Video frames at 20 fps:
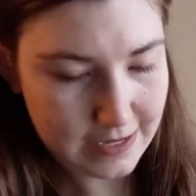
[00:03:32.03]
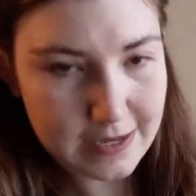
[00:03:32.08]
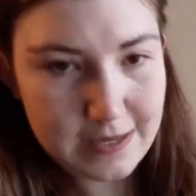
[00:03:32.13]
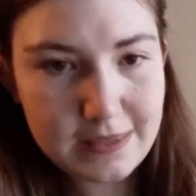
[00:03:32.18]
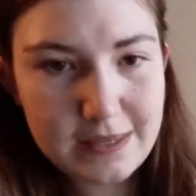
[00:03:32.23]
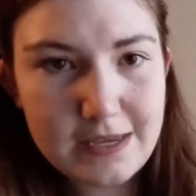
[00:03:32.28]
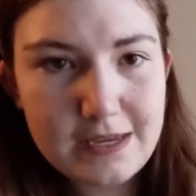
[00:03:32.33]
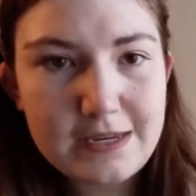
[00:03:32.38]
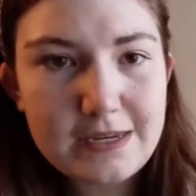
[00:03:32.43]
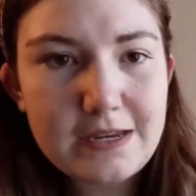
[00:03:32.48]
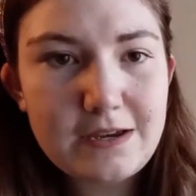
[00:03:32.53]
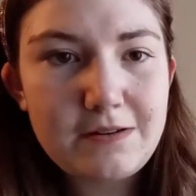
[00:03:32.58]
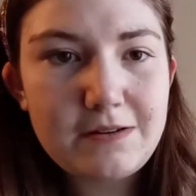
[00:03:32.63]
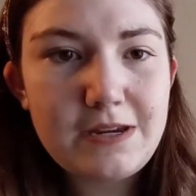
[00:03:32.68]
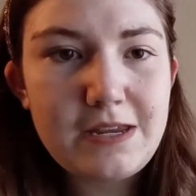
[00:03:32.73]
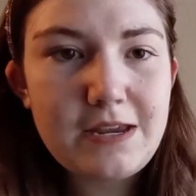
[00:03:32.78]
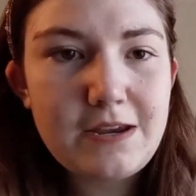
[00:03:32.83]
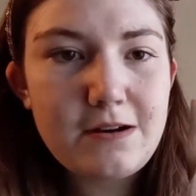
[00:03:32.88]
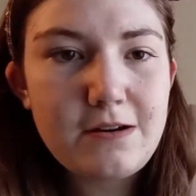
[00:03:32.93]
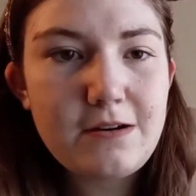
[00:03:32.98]
And then
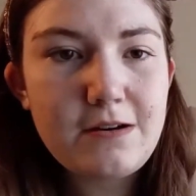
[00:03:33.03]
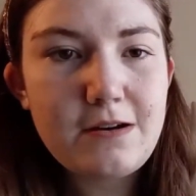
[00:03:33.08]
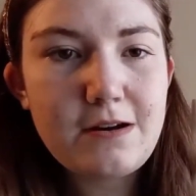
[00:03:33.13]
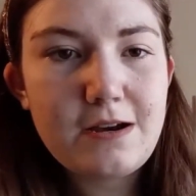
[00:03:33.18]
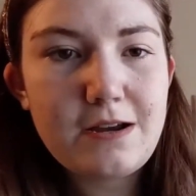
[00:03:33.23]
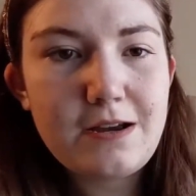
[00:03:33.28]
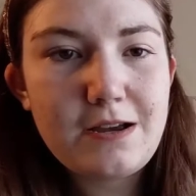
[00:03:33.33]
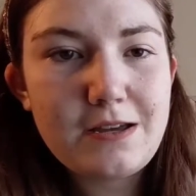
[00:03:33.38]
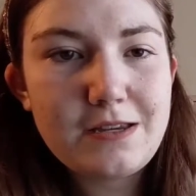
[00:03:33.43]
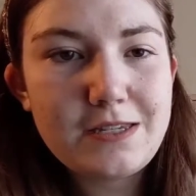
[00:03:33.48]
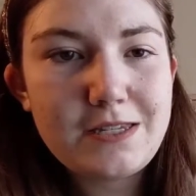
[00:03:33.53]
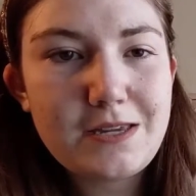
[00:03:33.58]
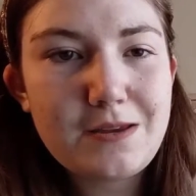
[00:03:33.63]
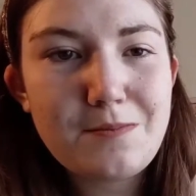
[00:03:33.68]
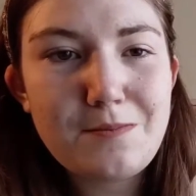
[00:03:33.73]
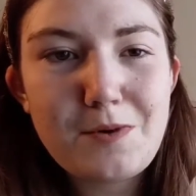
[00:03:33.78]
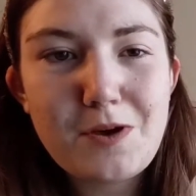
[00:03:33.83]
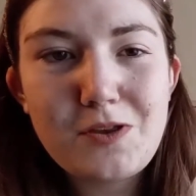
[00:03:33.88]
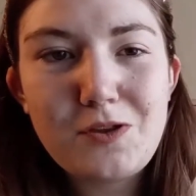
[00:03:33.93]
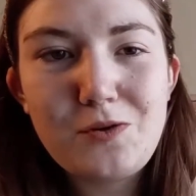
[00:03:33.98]
down here, I got
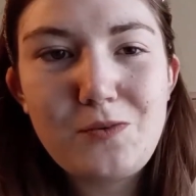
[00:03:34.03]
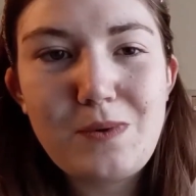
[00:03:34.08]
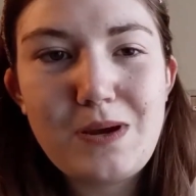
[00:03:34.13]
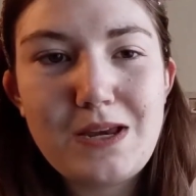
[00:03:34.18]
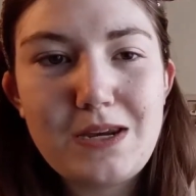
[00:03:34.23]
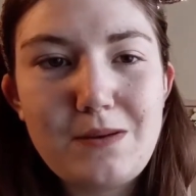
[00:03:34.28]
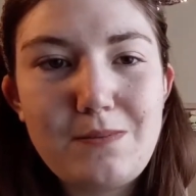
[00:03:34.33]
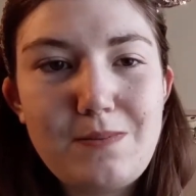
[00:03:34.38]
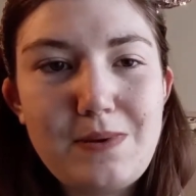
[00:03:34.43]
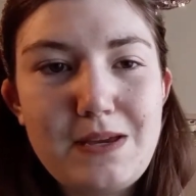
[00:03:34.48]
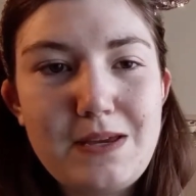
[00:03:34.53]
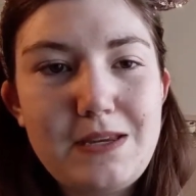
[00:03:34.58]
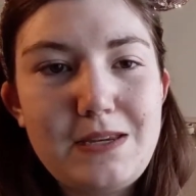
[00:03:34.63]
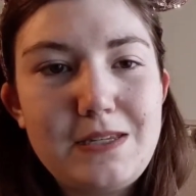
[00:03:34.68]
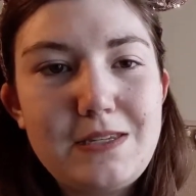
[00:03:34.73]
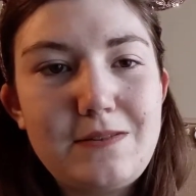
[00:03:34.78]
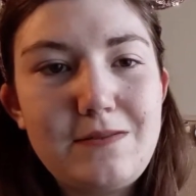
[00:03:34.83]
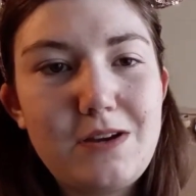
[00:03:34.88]
some other random pins.